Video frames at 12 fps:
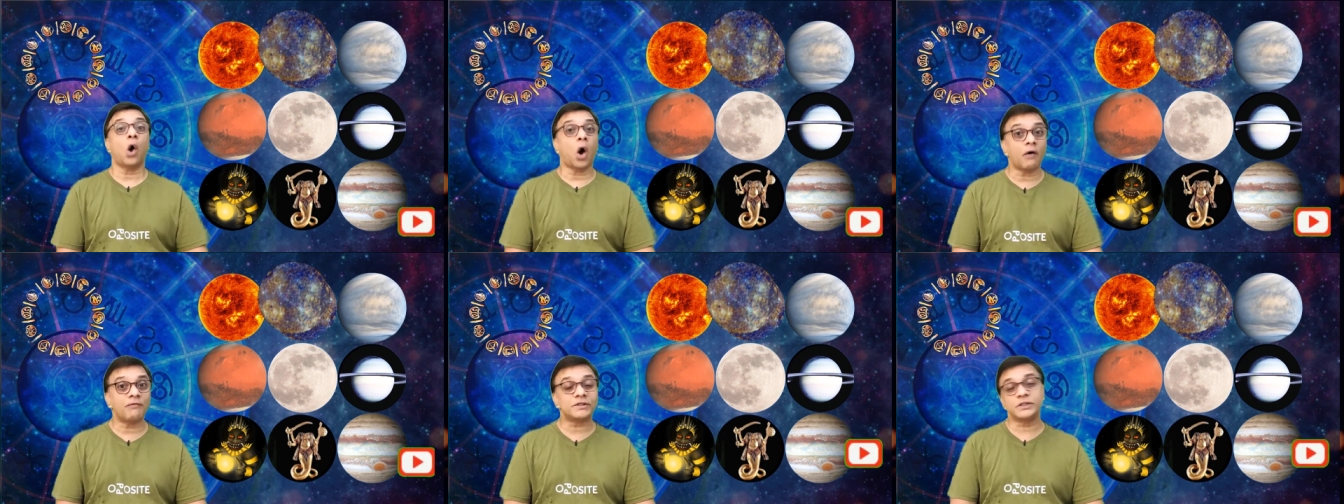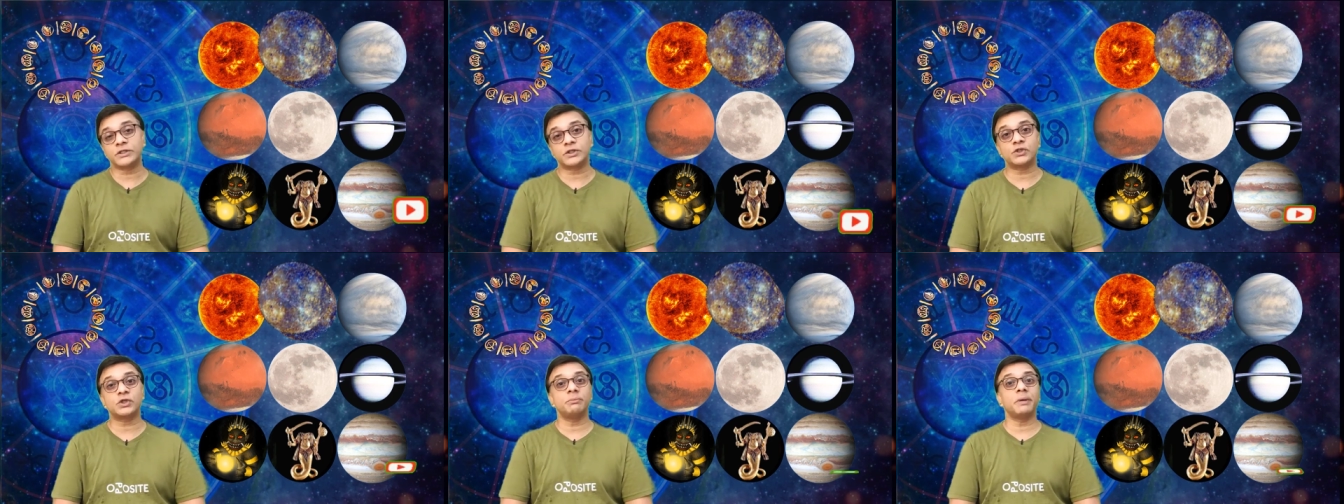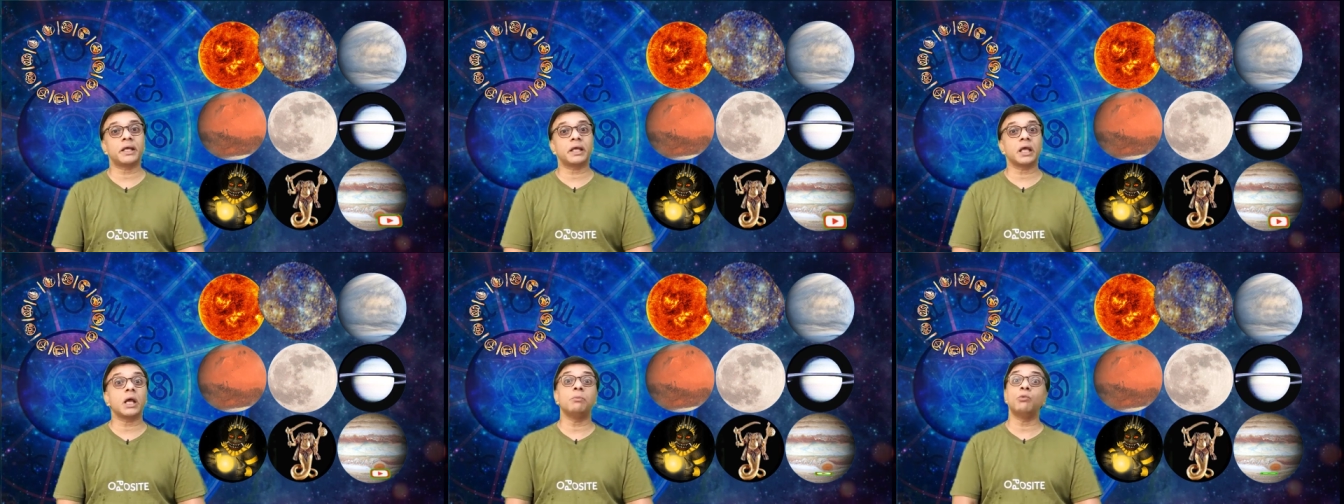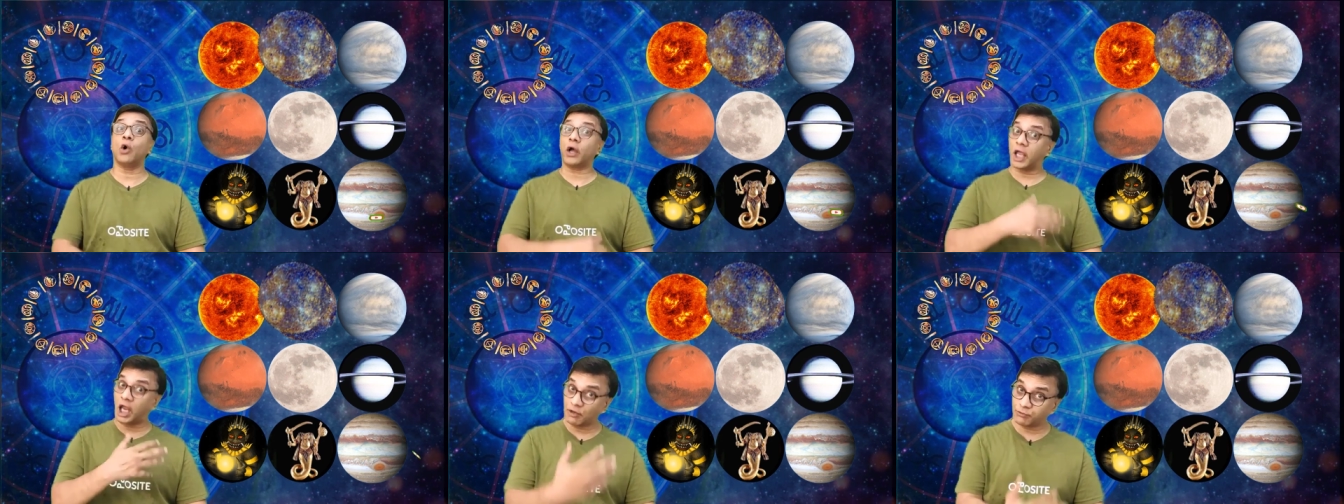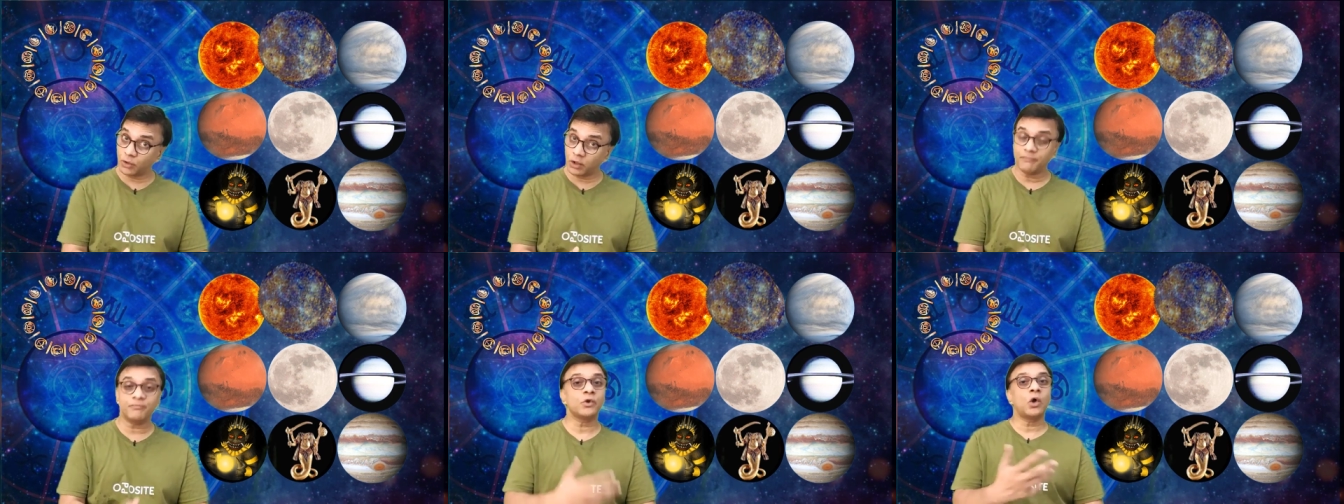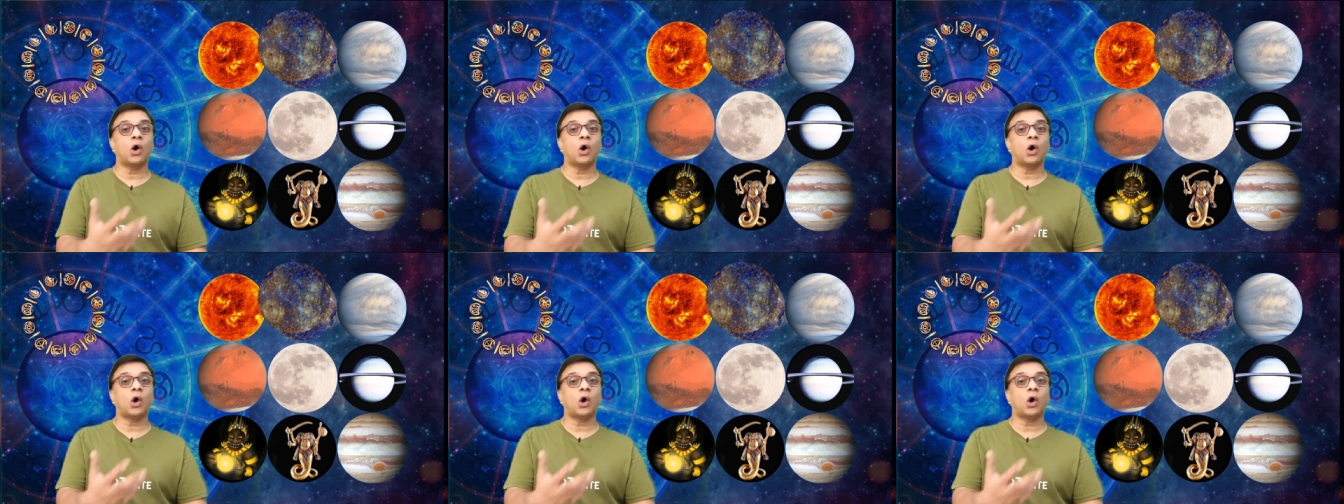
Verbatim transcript: of his decision making more careful